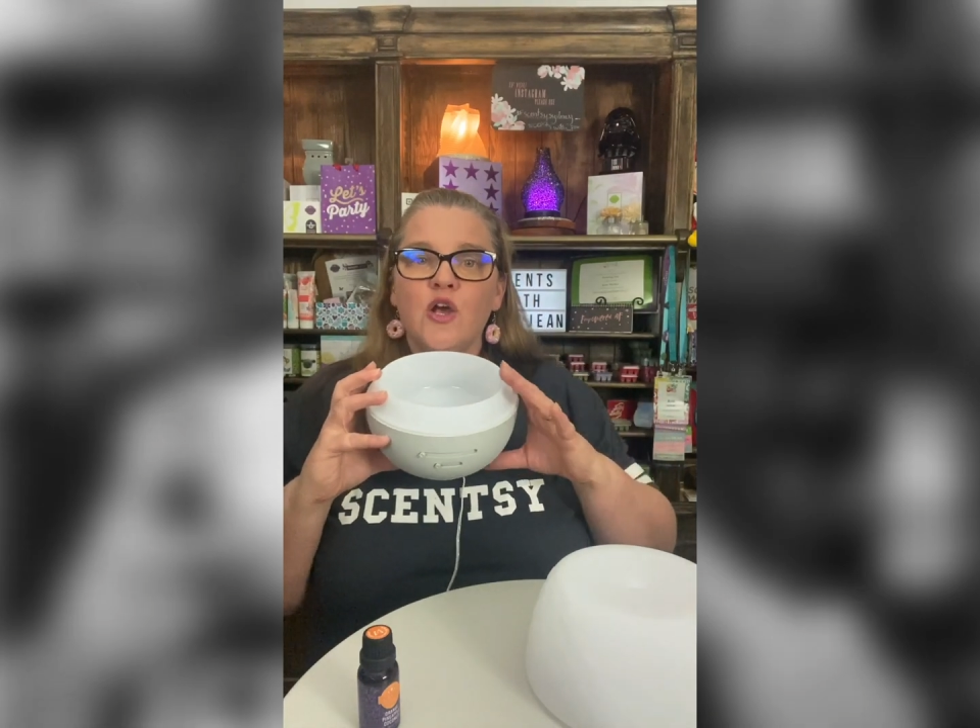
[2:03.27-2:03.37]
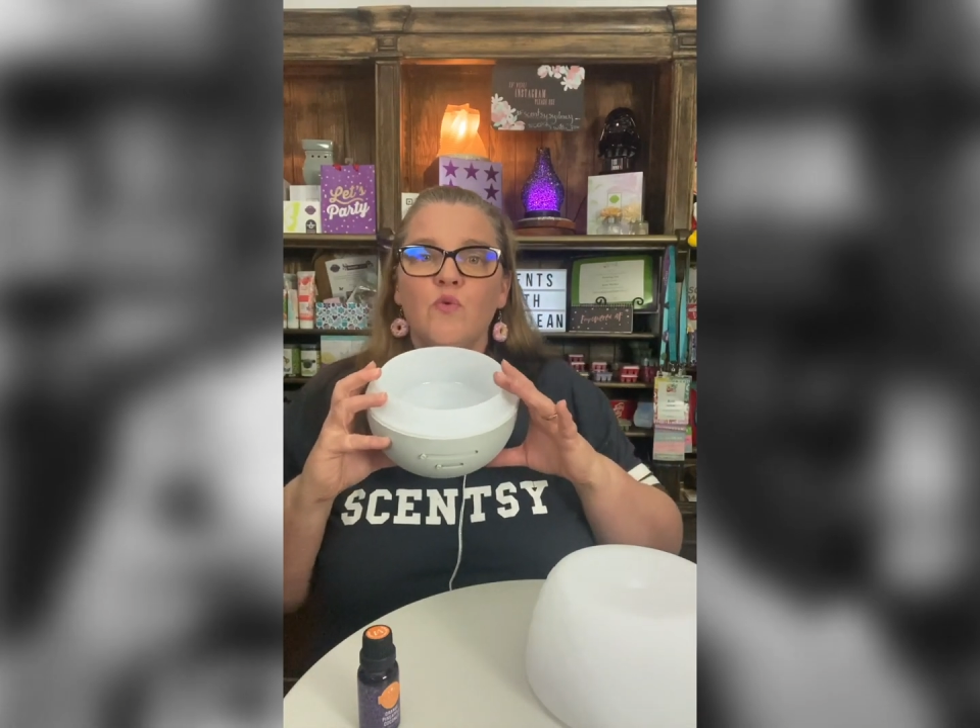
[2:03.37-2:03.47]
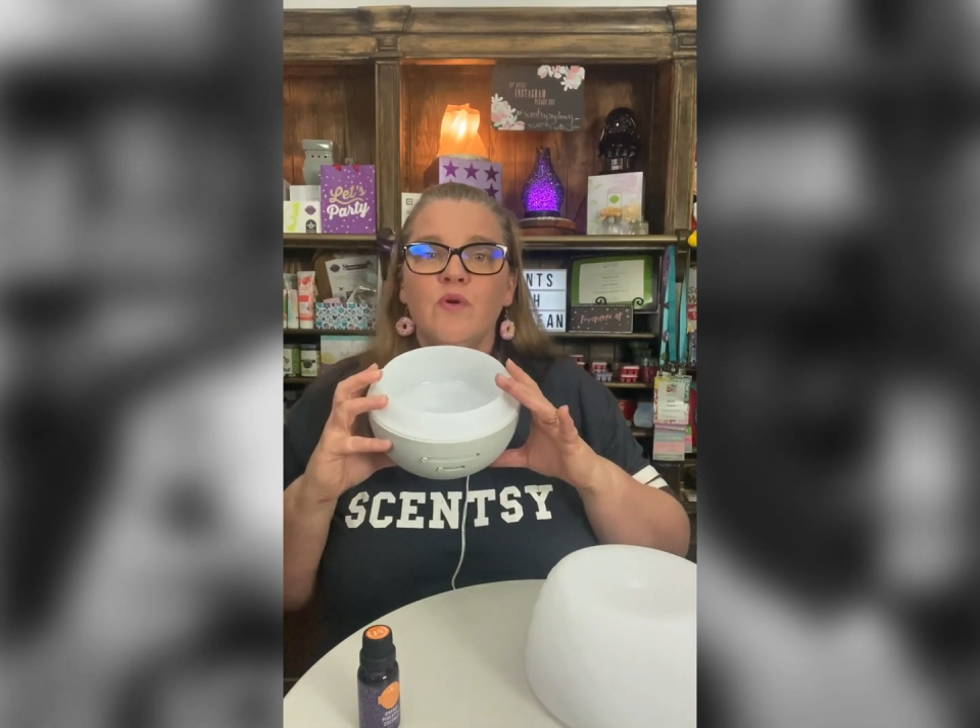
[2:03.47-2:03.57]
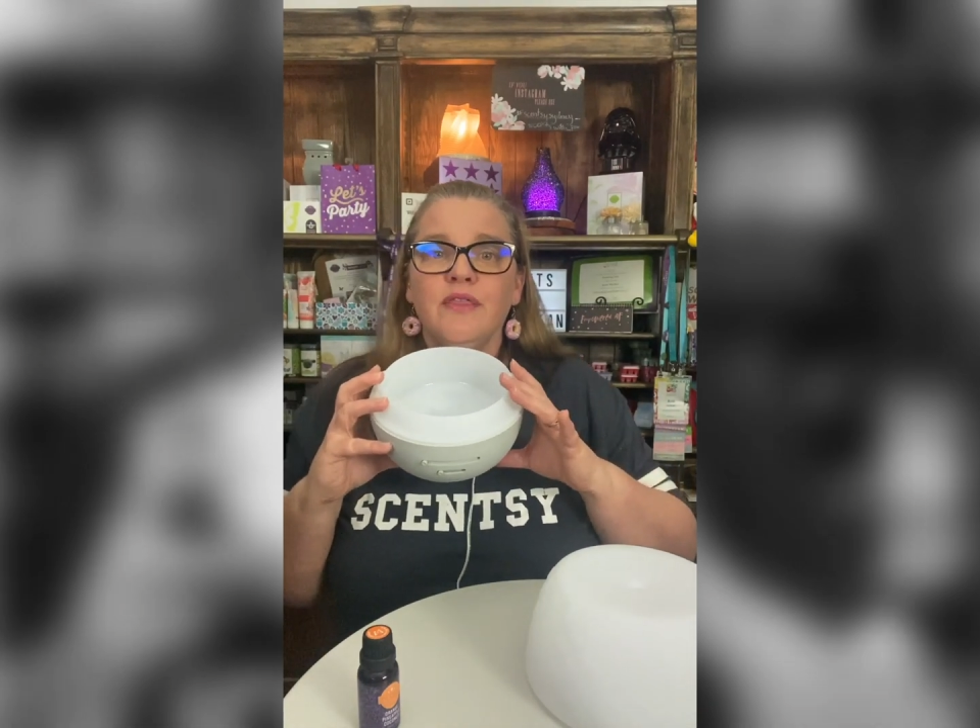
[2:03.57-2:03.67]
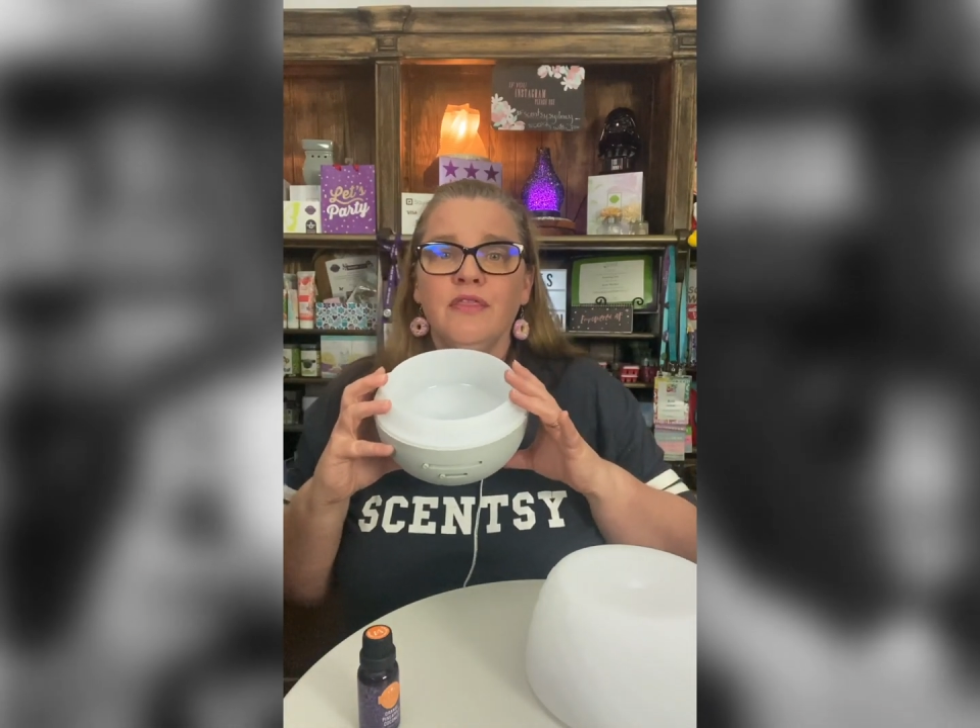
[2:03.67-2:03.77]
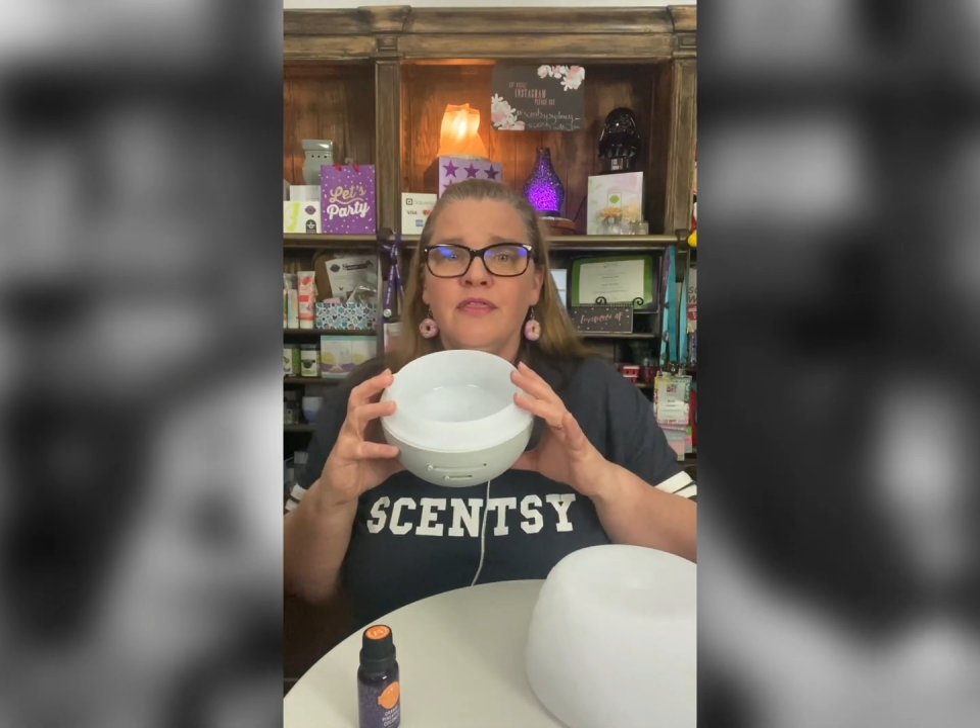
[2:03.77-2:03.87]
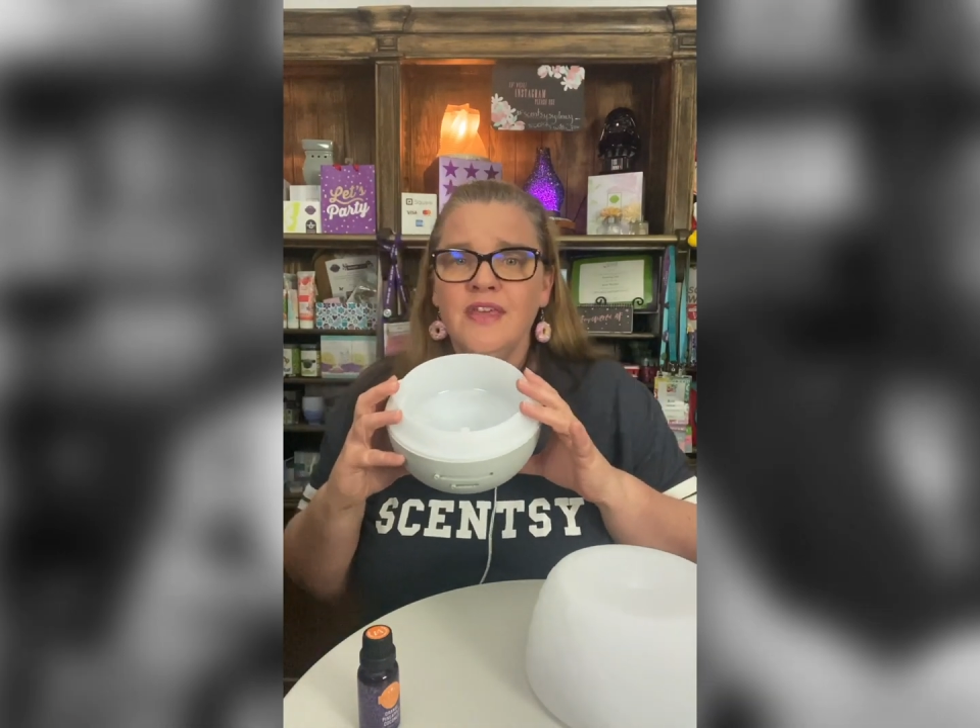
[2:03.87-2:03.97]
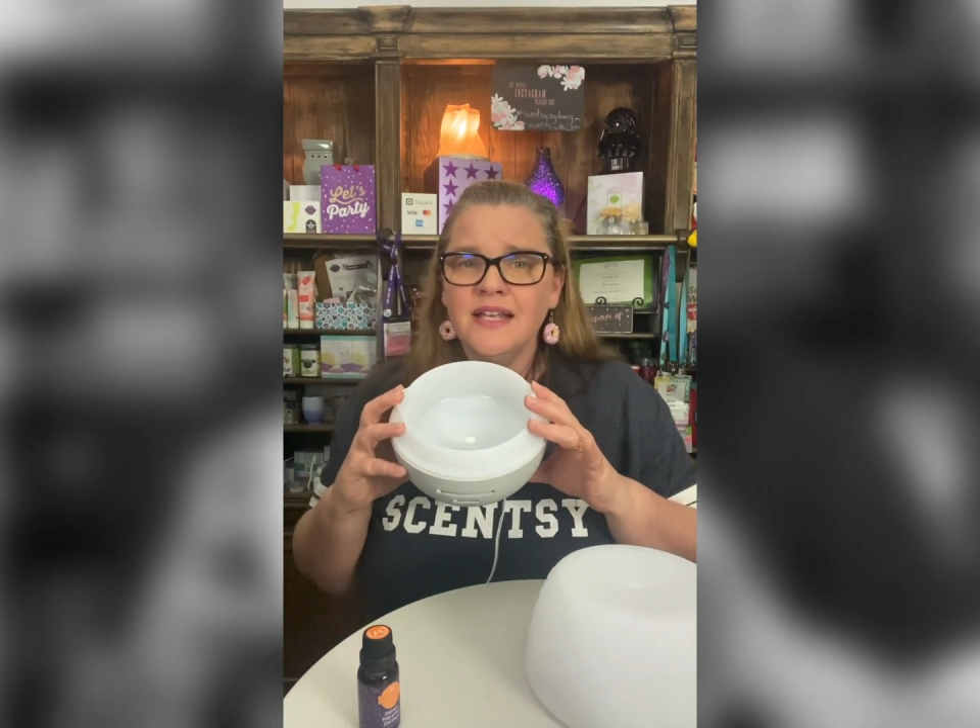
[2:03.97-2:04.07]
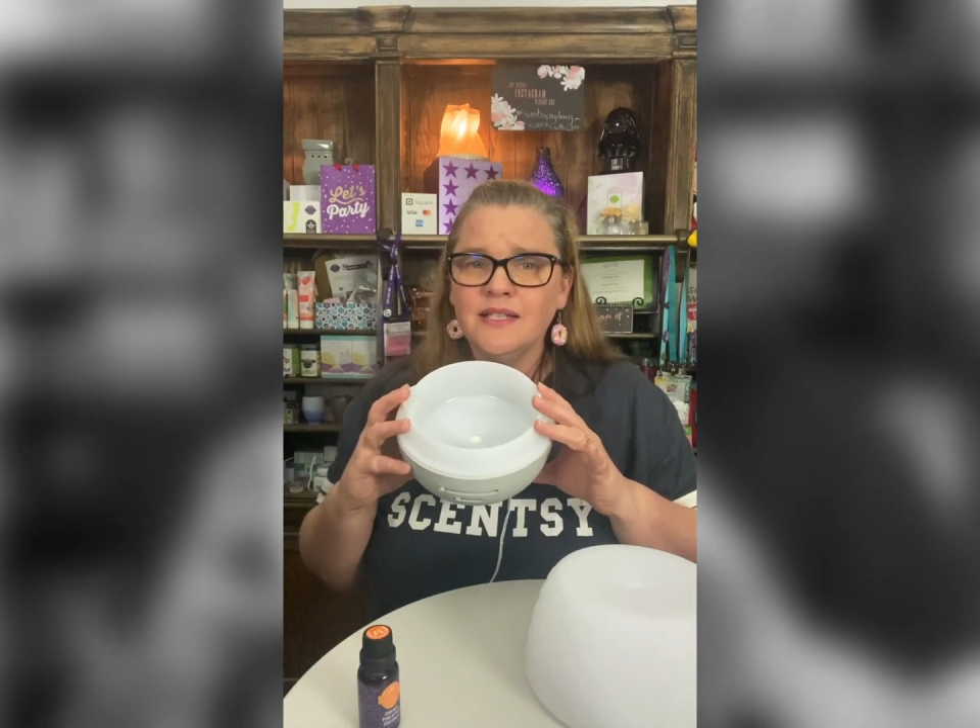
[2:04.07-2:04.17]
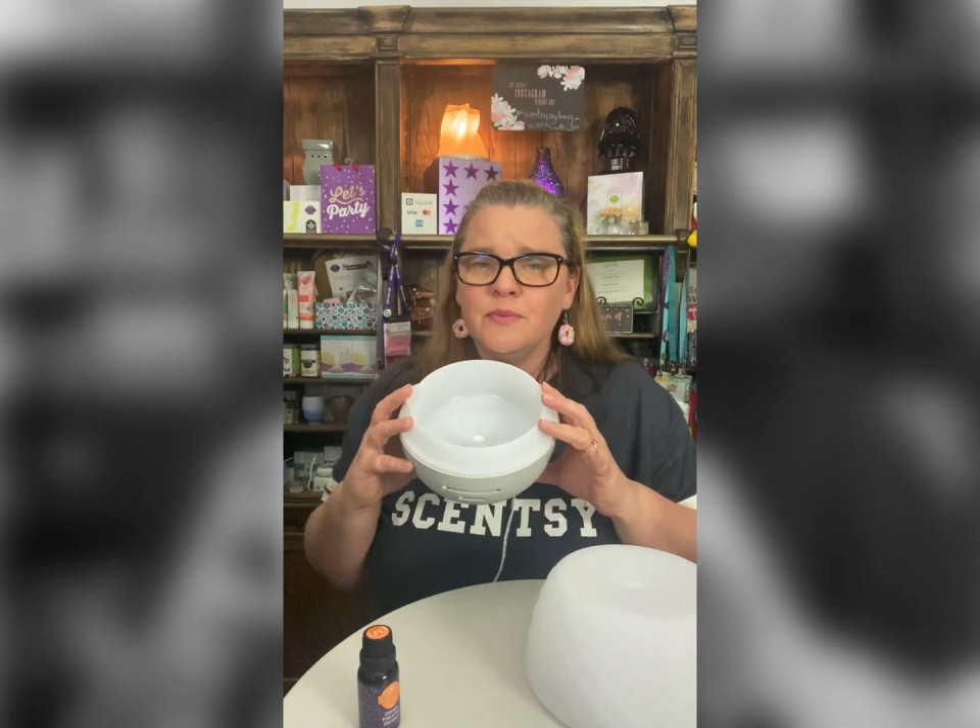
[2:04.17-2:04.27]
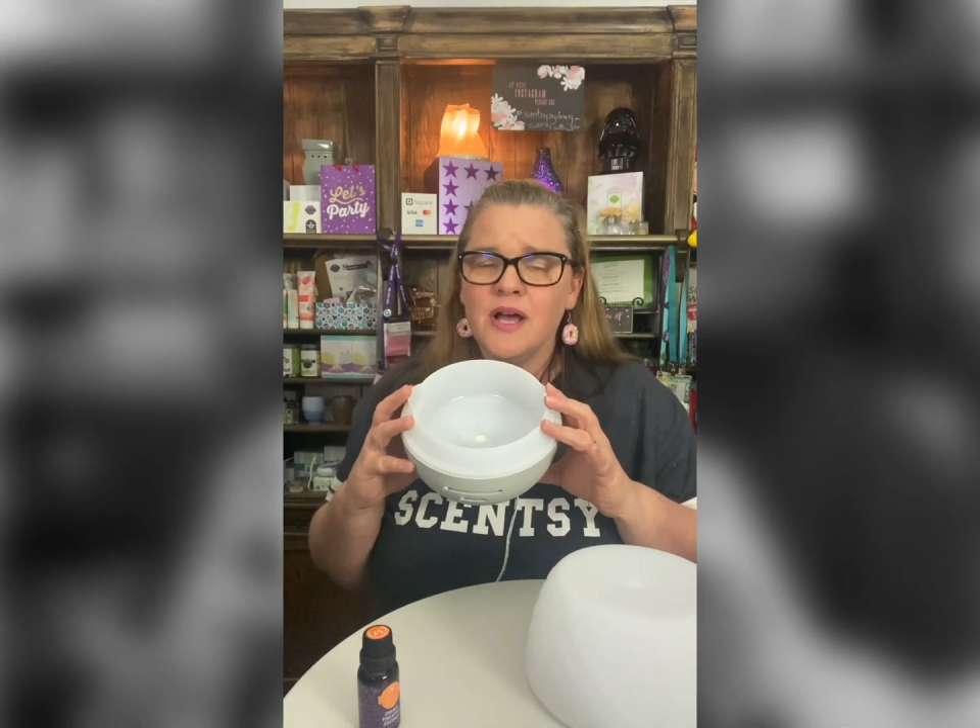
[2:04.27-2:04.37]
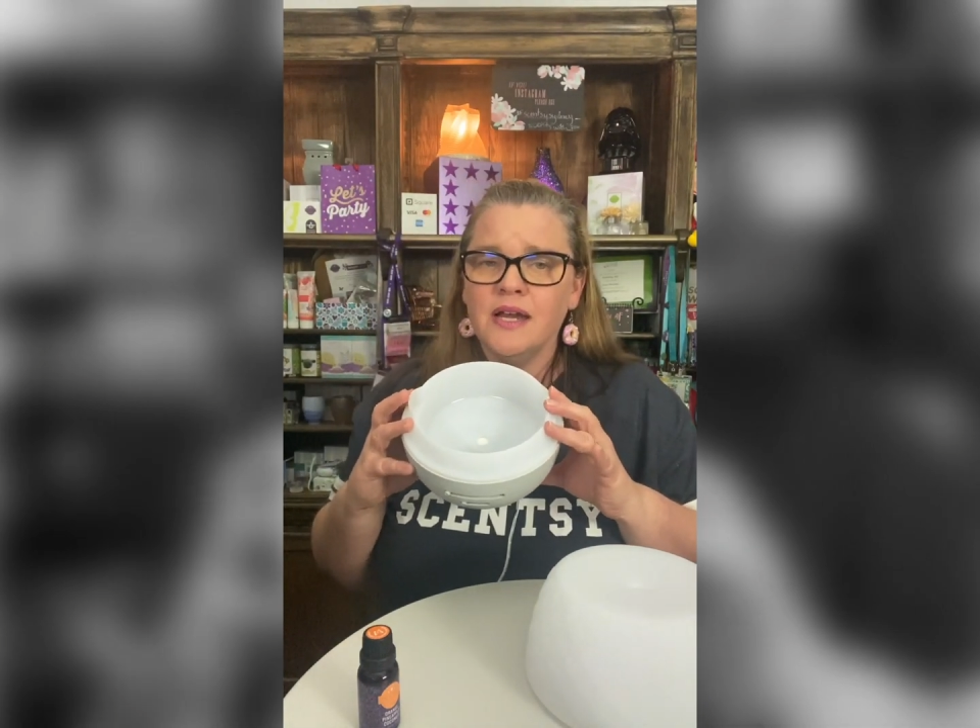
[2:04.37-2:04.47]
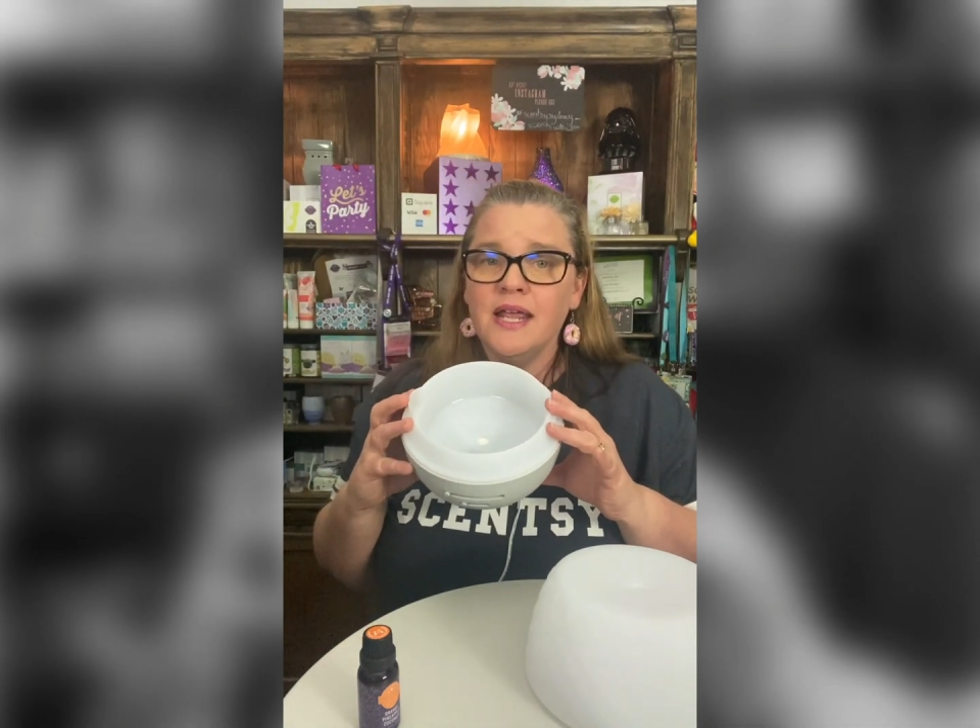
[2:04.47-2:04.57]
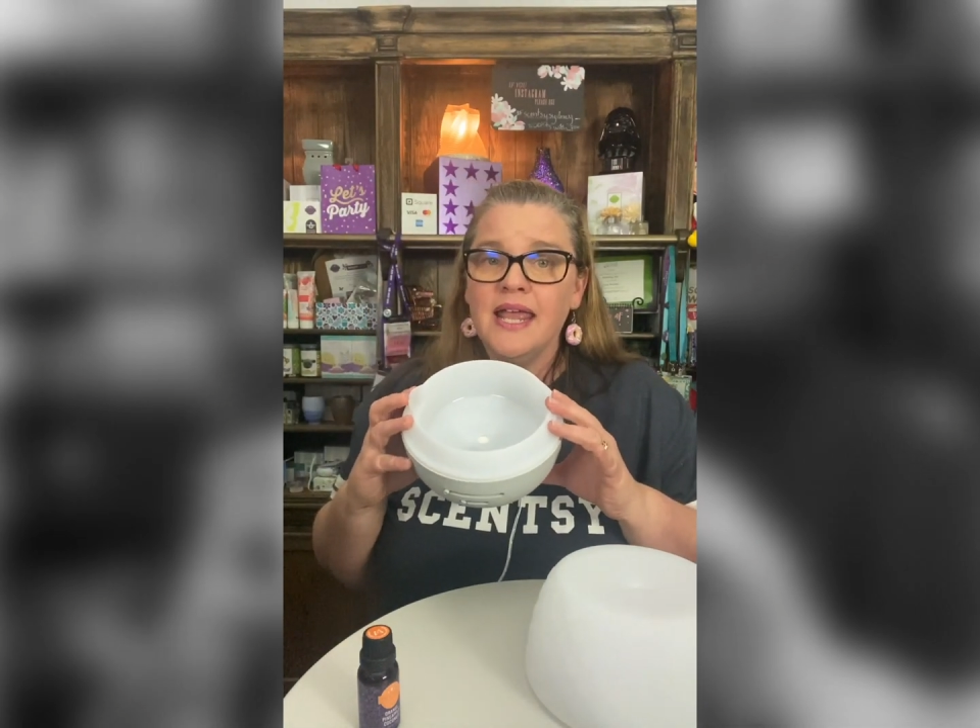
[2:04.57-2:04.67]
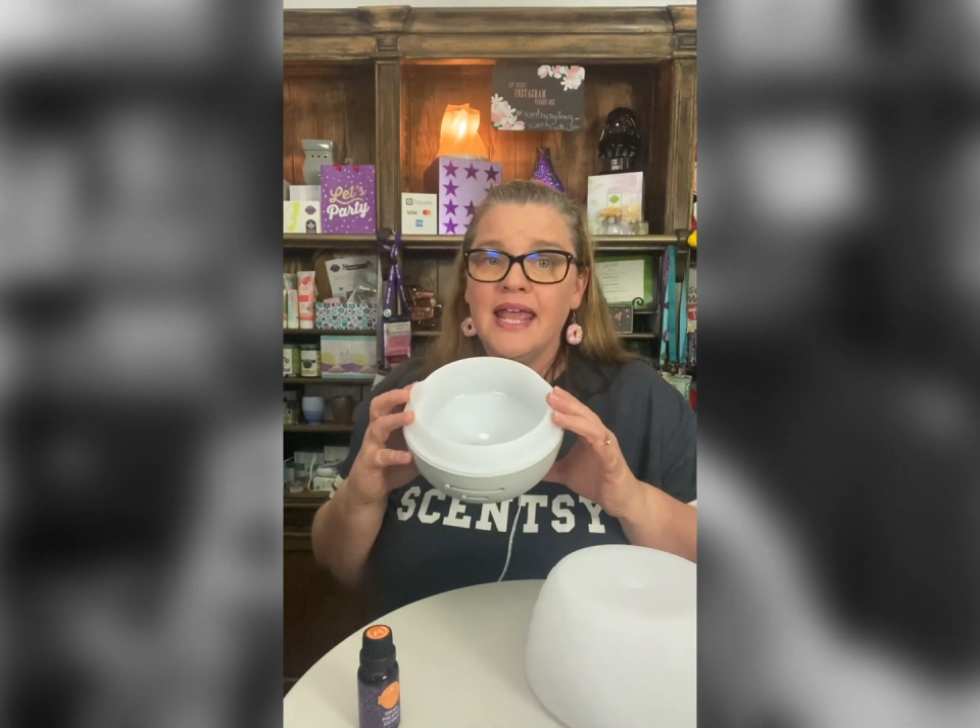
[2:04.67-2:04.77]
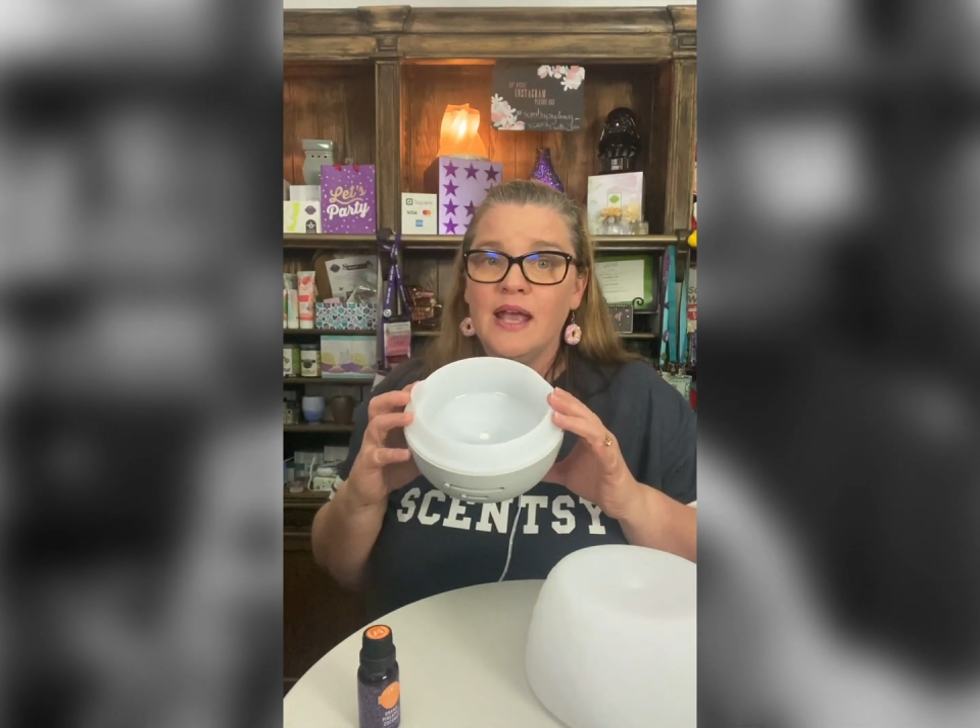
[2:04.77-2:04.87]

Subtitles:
With this one,